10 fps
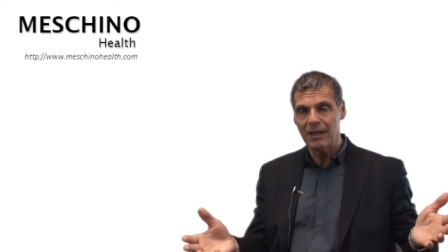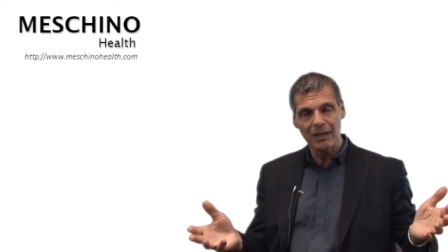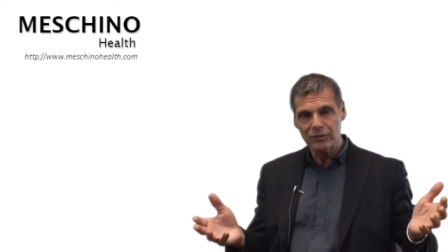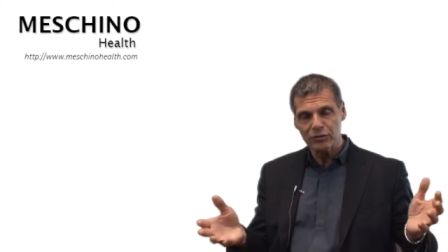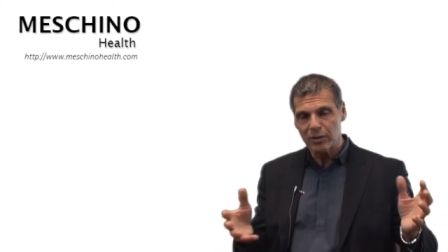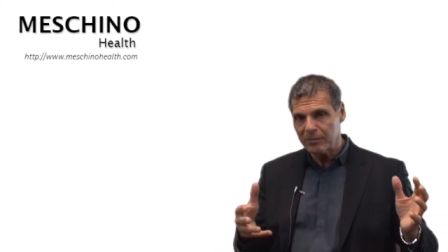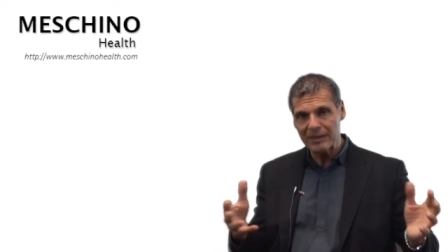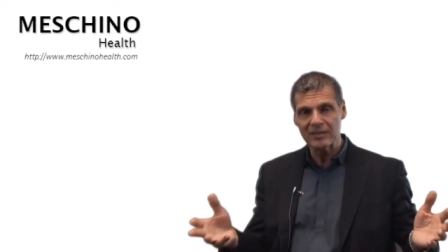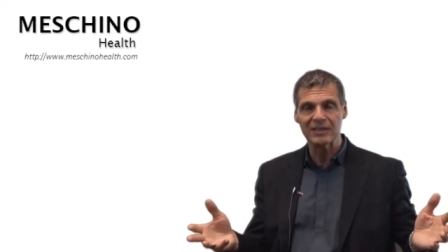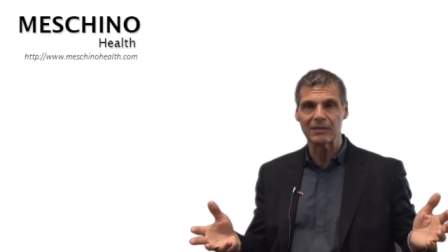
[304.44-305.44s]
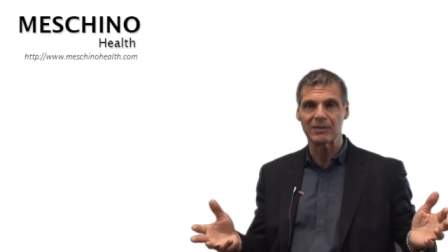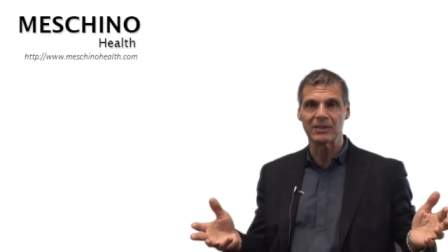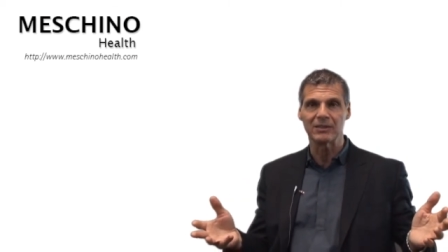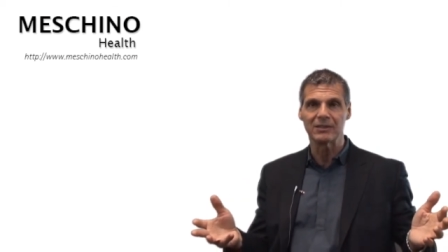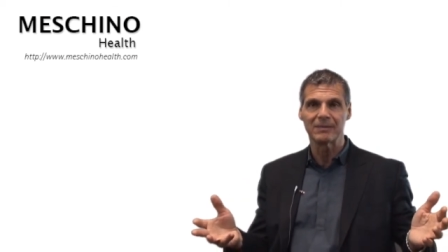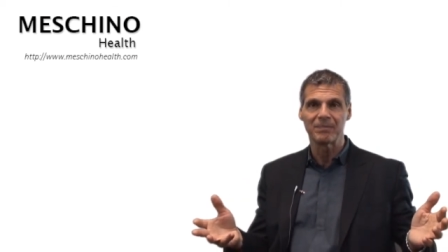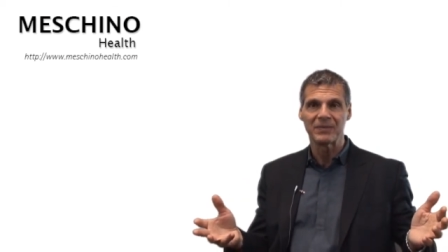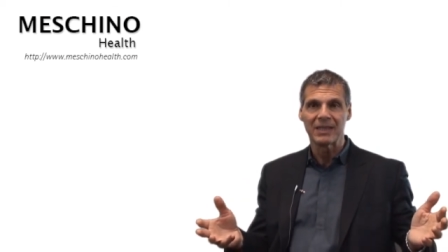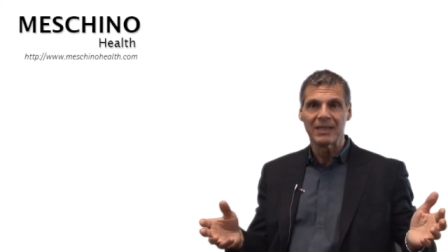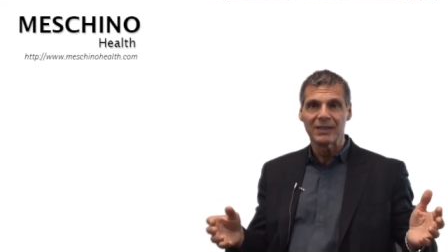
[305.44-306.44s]
are tremendously reduced.
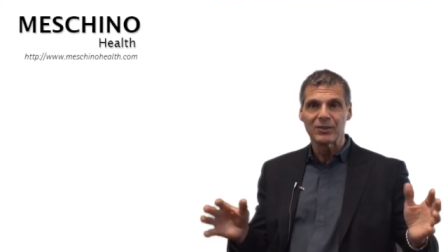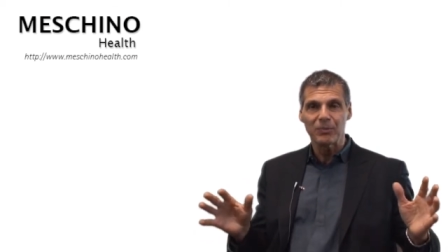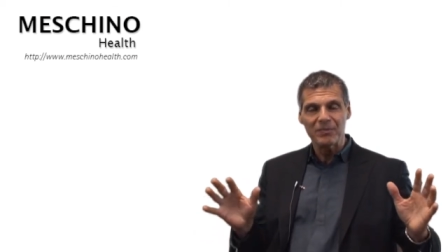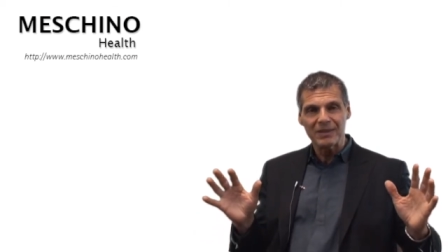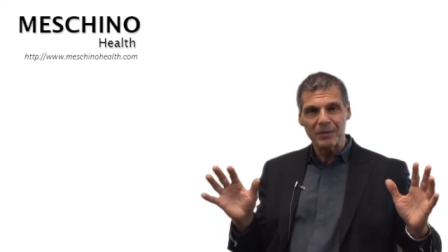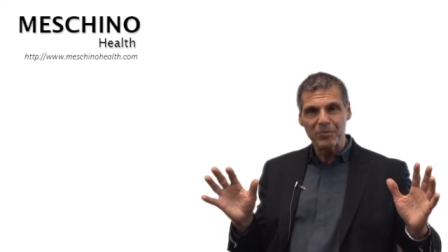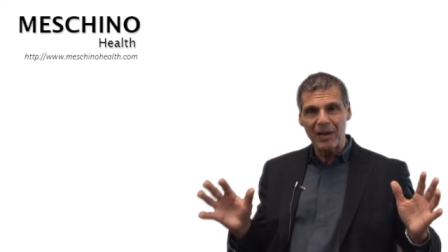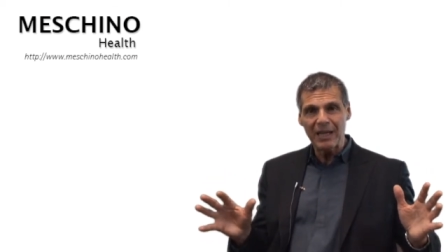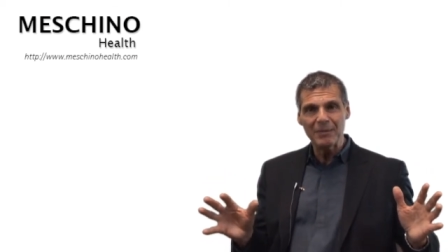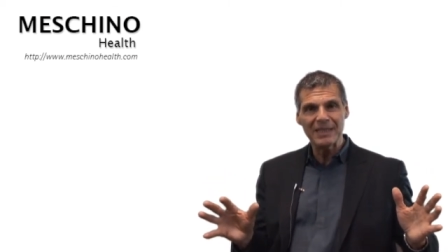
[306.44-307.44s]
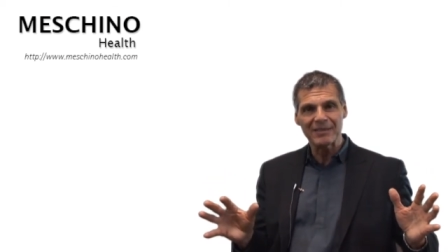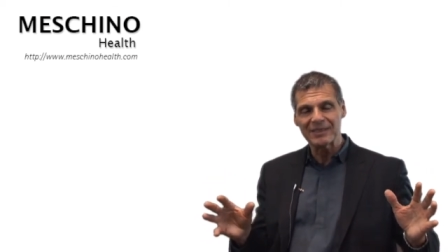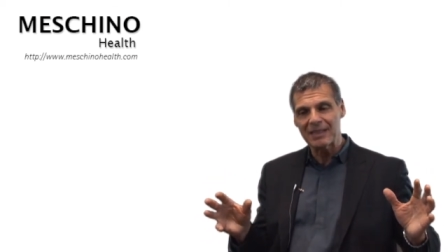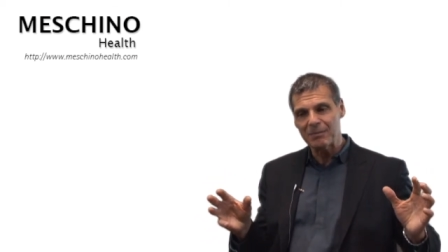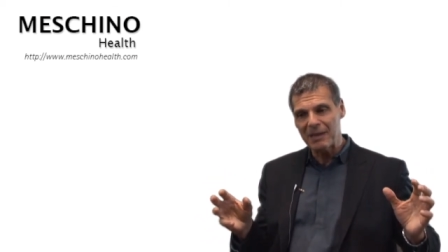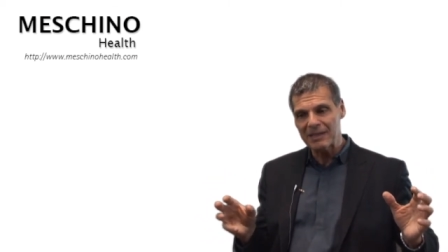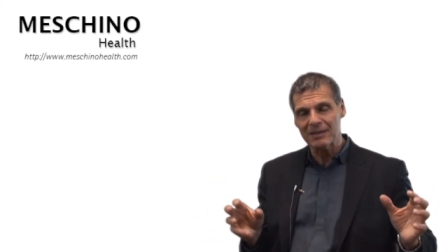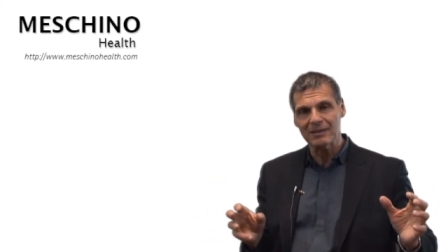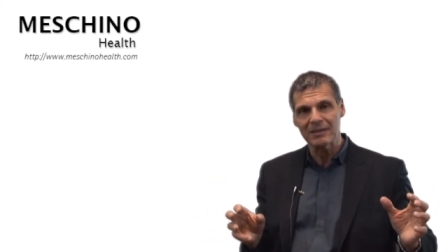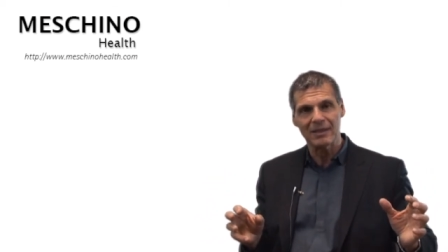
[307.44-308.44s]
So the problem here is that
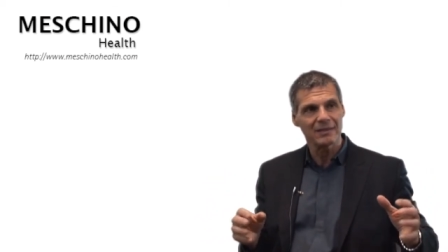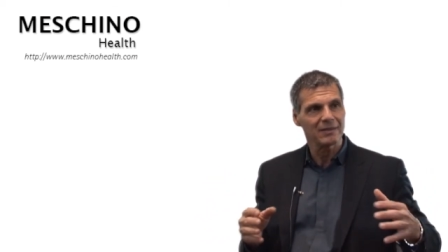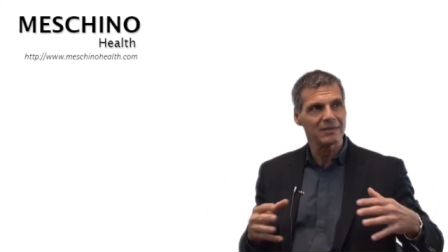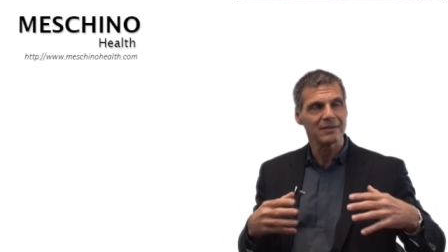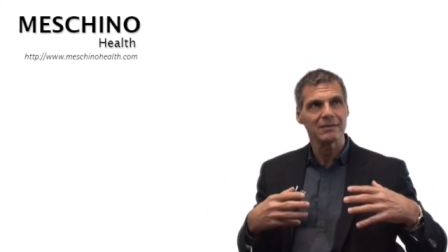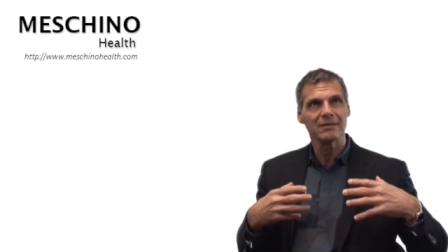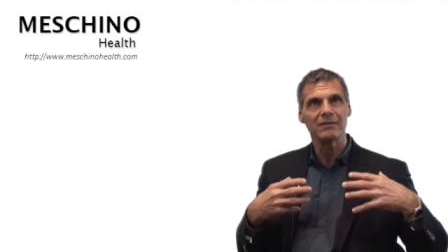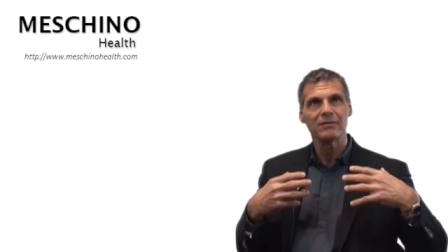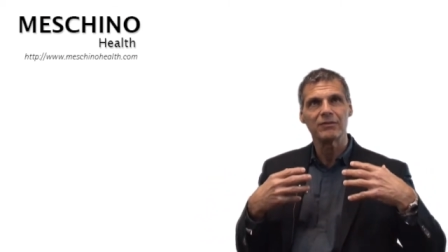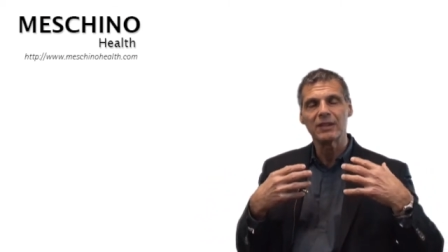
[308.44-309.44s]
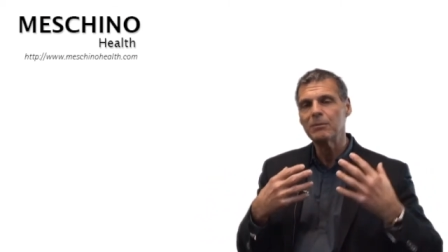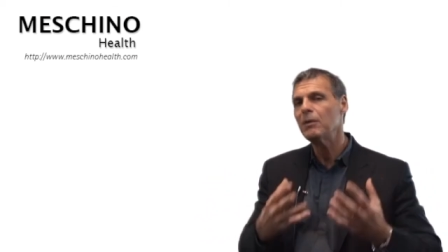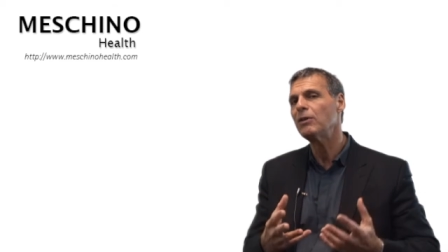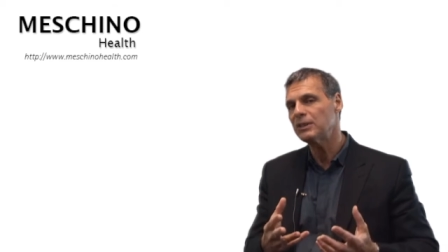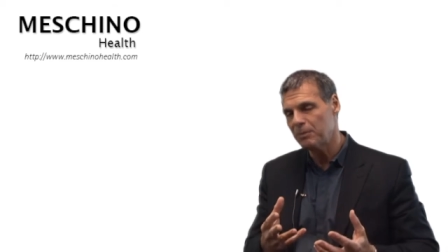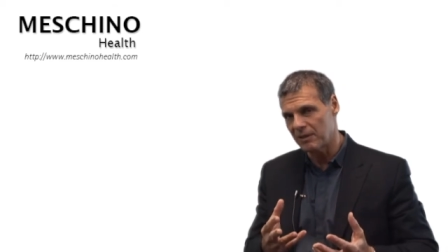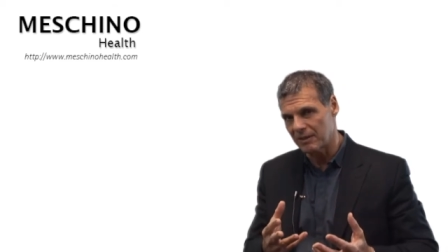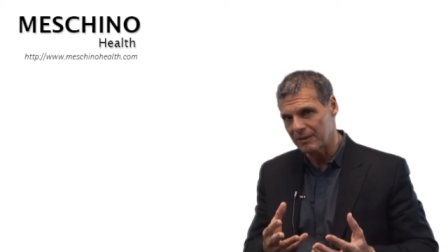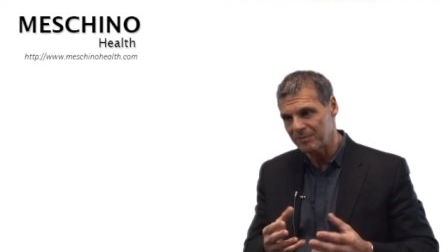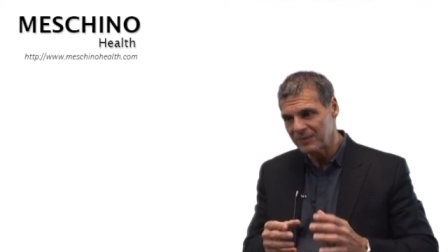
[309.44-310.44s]
medical doctors, for the most
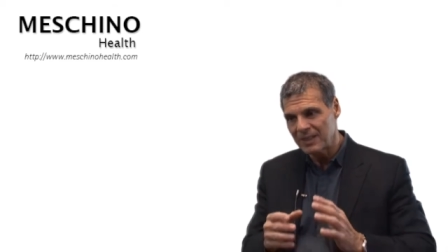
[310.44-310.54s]
part,